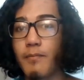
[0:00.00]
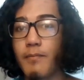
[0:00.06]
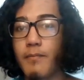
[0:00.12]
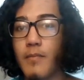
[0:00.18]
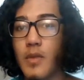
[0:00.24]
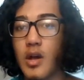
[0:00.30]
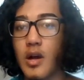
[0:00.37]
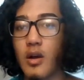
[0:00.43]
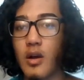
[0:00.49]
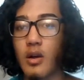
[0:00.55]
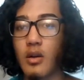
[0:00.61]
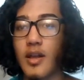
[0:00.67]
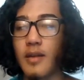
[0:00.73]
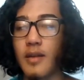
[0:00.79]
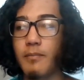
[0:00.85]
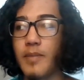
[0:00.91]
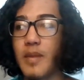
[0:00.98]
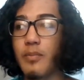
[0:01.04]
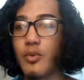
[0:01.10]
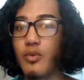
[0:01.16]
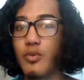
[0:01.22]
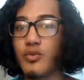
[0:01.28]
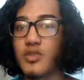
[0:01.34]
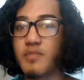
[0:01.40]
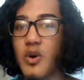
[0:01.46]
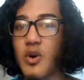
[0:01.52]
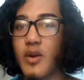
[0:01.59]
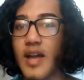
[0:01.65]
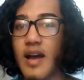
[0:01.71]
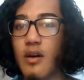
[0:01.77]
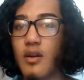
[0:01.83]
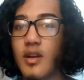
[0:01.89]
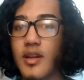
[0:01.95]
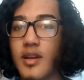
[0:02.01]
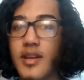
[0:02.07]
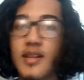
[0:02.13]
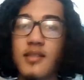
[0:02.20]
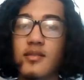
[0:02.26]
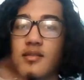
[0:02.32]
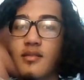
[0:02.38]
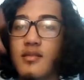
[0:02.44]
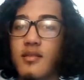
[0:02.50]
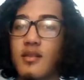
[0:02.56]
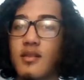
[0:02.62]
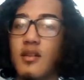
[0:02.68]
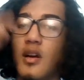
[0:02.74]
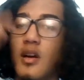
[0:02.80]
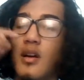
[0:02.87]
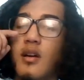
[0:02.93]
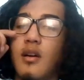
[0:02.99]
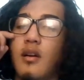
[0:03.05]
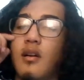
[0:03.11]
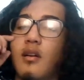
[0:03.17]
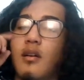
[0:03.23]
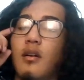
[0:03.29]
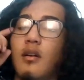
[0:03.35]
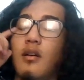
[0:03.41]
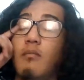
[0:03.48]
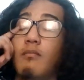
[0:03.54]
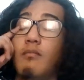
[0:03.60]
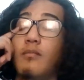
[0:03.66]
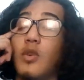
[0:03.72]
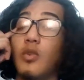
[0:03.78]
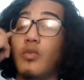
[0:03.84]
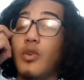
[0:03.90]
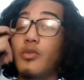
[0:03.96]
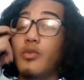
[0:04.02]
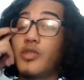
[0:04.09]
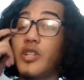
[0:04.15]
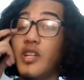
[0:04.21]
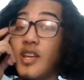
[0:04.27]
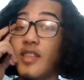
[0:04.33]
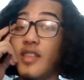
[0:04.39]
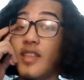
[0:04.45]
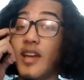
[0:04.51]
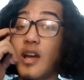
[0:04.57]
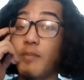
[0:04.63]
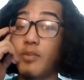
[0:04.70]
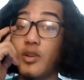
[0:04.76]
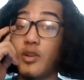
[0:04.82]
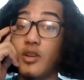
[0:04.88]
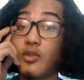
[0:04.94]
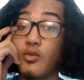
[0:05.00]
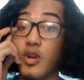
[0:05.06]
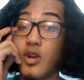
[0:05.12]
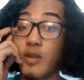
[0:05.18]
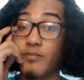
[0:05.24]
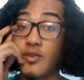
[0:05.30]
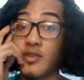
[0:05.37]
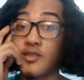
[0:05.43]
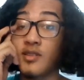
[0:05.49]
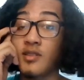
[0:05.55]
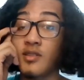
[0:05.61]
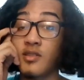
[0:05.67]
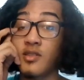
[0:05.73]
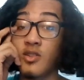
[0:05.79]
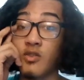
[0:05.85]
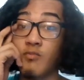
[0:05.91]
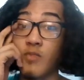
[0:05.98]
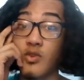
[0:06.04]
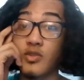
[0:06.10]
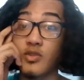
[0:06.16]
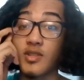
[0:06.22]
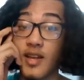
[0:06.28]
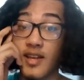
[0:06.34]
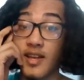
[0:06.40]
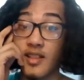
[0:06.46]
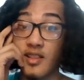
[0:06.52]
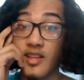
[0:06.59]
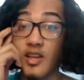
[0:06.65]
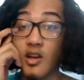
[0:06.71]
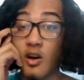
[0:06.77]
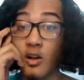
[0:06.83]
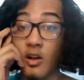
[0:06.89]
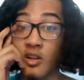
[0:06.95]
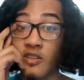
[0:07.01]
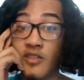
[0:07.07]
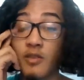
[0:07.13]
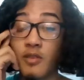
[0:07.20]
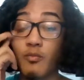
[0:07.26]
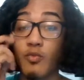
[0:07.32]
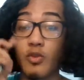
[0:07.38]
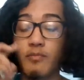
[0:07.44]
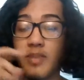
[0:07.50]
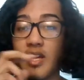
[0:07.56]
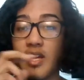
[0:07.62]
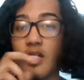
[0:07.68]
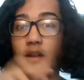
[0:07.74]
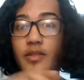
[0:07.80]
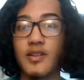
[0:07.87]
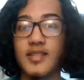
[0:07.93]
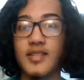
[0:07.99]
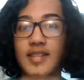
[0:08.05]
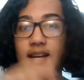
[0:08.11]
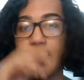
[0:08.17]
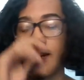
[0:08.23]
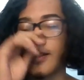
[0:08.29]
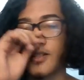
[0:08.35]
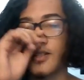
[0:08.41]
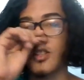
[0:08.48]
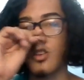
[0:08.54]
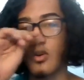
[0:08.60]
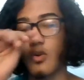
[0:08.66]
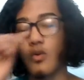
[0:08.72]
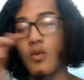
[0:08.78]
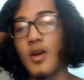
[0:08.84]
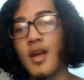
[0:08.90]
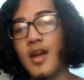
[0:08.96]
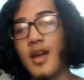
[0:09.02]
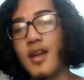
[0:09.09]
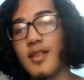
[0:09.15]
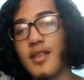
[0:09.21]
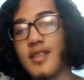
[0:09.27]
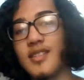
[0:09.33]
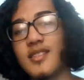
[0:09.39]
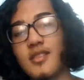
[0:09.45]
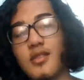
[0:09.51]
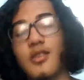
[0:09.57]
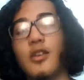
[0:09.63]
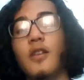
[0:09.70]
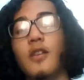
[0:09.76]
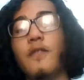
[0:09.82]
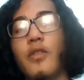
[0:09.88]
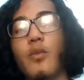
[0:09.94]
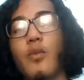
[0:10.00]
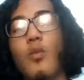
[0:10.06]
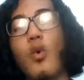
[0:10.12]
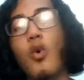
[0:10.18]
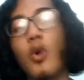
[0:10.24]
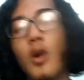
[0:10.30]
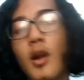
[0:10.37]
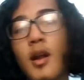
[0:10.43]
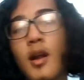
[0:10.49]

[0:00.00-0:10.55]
or like people who spoke out against Orochi, and they got put in Udon prison, so most likely all of them would be on their side. So this is good for the war.